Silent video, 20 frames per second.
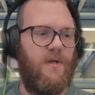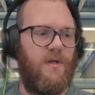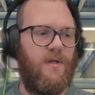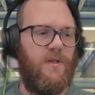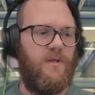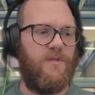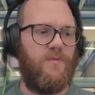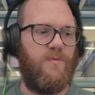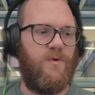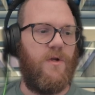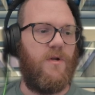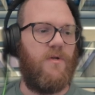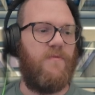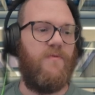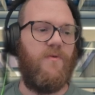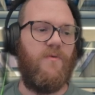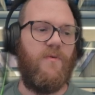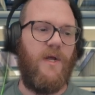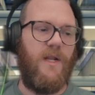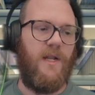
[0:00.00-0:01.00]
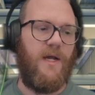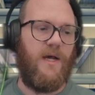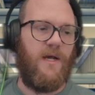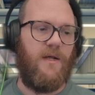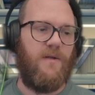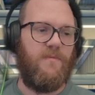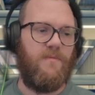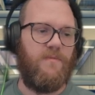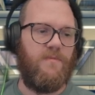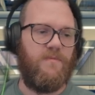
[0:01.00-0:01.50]
There's a product for red hat,
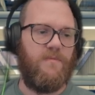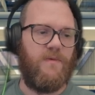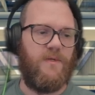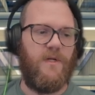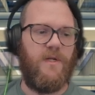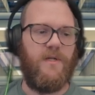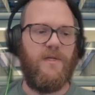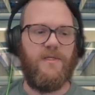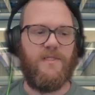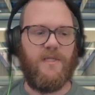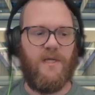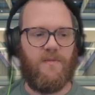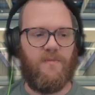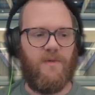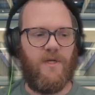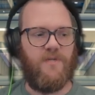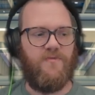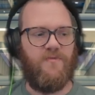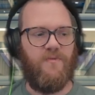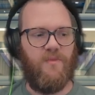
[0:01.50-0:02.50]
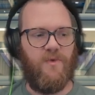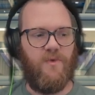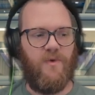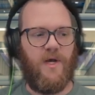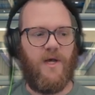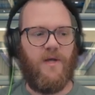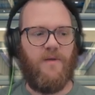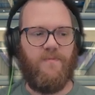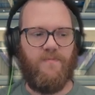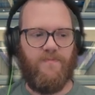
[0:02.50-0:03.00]
but not an exact match for blue
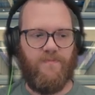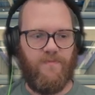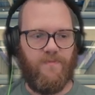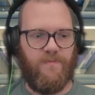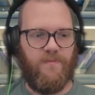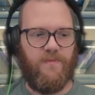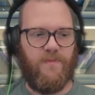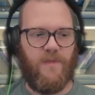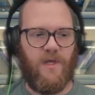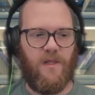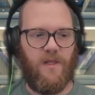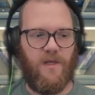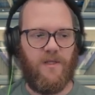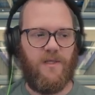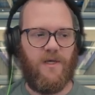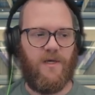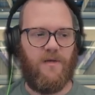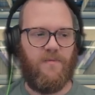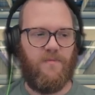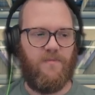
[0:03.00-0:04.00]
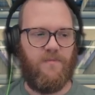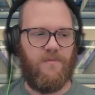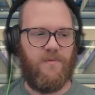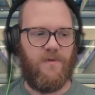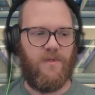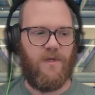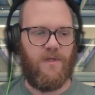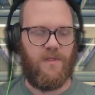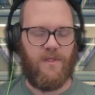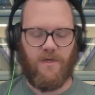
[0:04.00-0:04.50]
hat. I like that. I
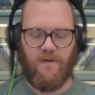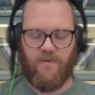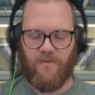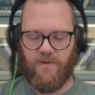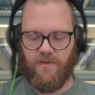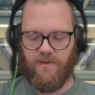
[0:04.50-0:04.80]
like that one.